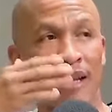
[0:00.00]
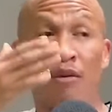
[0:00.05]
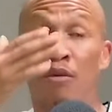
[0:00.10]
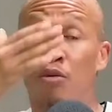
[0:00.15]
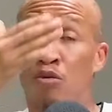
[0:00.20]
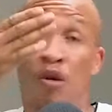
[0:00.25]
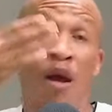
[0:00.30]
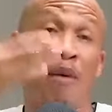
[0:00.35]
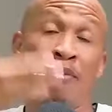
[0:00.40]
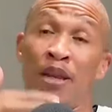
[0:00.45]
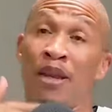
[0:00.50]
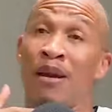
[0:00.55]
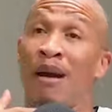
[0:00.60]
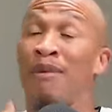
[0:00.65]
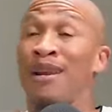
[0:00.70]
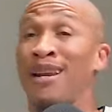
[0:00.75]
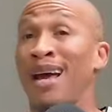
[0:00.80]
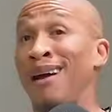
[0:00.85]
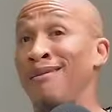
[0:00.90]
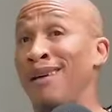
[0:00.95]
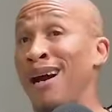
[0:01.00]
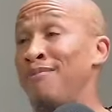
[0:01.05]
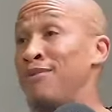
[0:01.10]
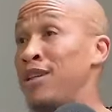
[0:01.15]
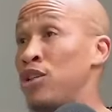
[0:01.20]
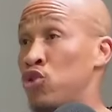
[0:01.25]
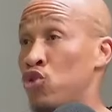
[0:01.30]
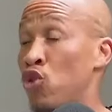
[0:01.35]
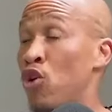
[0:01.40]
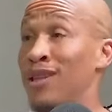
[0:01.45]
I mean, I mean, I, am
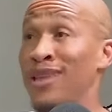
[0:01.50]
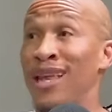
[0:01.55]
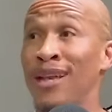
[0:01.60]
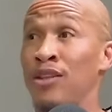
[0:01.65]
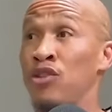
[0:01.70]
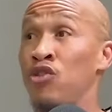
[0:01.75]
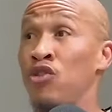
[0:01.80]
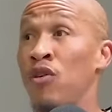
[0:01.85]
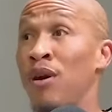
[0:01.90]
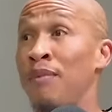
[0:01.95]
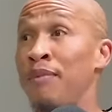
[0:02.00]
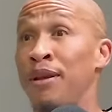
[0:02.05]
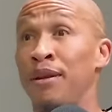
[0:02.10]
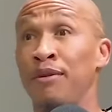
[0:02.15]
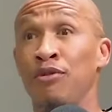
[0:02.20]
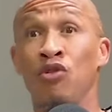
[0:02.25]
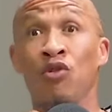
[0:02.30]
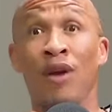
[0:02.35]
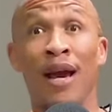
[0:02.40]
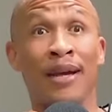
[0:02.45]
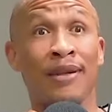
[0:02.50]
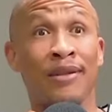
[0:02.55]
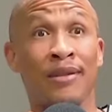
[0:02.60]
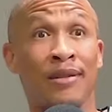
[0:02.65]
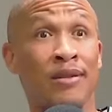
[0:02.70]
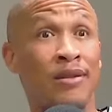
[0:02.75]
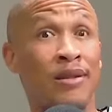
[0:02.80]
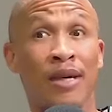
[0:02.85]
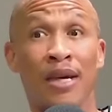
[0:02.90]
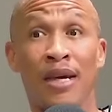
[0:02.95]
just shocked that you know, I mean, you
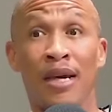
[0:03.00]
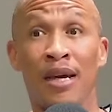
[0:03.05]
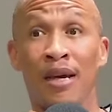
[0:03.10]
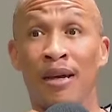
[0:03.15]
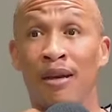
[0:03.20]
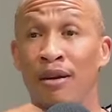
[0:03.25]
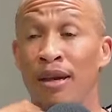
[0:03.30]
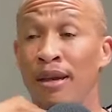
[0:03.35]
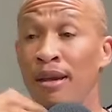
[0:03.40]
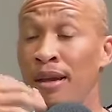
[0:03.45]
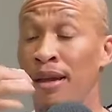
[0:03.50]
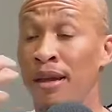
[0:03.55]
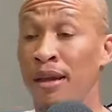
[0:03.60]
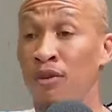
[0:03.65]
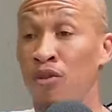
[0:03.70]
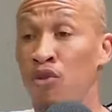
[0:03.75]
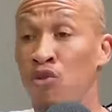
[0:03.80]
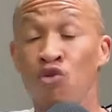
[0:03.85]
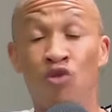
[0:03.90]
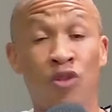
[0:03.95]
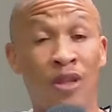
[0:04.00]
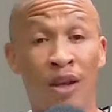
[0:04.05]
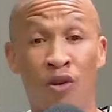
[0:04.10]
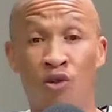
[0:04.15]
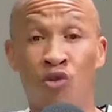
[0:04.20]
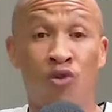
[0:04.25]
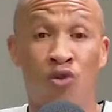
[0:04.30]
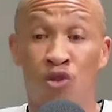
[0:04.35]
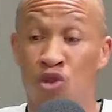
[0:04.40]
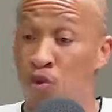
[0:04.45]
guys uh, eh, Lou
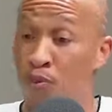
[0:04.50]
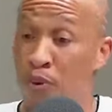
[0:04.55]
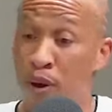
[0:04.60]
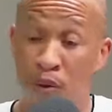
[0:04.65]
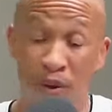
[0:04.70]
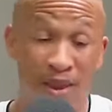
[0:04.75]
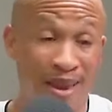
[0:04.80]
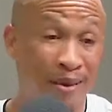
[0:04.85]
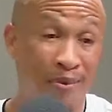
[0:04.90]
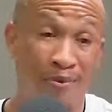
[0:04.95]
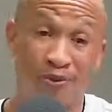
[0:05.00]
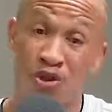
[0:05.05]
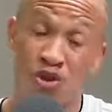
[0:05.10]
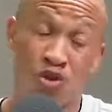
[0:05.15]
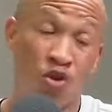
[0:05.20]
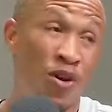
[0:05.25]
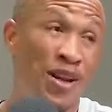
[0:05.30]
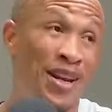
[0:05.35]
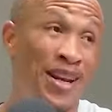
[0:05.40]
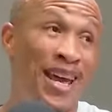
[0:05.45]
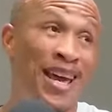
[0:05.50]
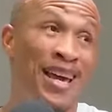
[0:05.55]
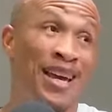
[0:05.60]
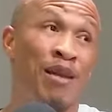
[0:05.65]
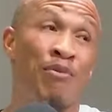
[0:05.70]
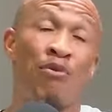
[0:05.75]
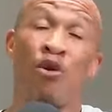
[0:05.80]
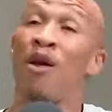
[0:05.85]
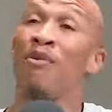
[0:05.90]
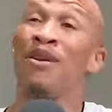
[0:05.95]
Dalu used to play with the sole anchor. ankle.
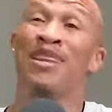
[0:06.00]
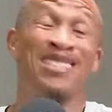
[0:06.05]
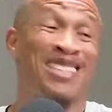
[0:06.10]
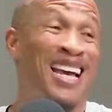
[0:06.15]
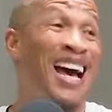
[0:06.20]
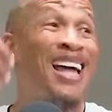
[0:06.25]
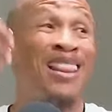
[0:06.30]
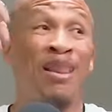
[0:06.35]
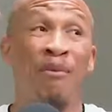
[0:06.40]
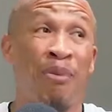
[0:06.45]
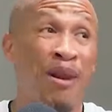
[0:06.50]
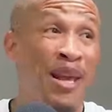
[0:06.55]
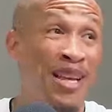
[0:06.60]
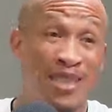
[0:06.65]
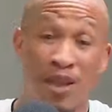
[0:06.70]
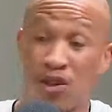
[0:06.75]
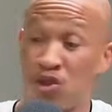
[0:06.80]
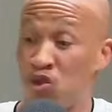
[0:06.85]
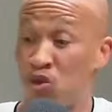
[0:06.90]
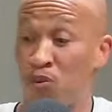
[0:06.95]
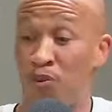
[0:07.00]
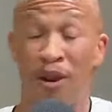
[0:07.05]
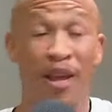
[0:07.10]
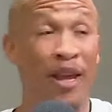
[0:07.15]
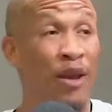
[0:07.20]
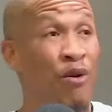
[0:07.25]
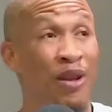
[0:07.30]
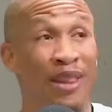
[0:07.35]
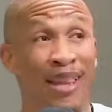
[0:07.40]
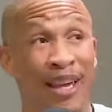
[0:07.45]
Probably there's other players I used to play
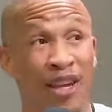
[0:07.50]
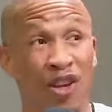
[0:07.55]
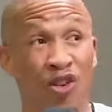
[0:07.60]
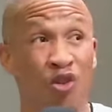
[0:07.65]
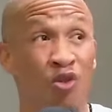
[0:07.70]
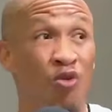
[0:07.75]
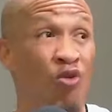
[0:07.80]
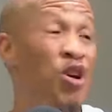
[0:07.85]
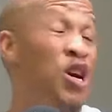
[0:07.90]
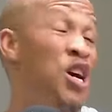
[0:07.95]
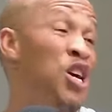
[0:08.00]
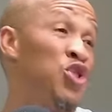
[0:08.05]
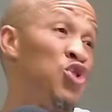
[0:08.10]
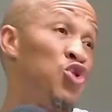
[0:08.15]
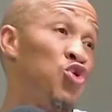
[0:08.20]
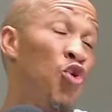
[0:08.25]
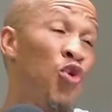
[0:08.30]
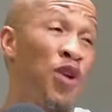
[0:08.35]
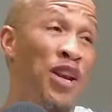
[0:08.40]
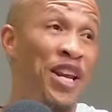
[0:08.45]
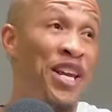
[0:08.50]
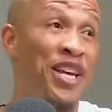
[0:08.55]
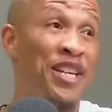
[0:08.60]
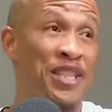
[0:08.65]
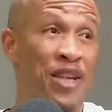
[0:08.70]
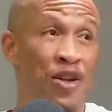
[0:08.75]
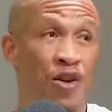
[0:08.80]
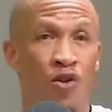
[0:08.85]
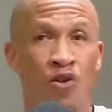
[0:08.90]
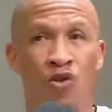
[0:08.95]
with, like you know, sore knees
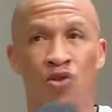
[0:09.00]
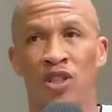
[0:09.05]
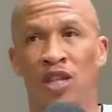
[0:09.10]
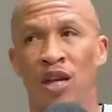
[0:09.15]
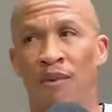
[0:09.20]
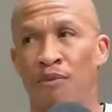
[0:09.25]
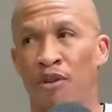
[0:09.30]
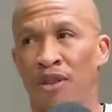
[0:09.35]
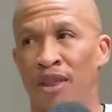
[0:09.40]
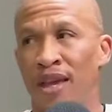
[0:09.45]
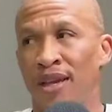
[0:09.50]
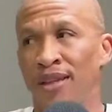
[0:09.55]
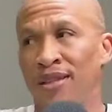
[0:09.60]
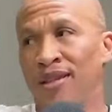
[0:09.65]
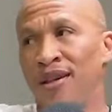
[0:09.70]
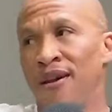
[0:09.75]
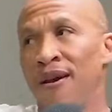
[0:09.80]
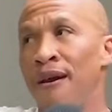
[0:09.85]
and all those type of things.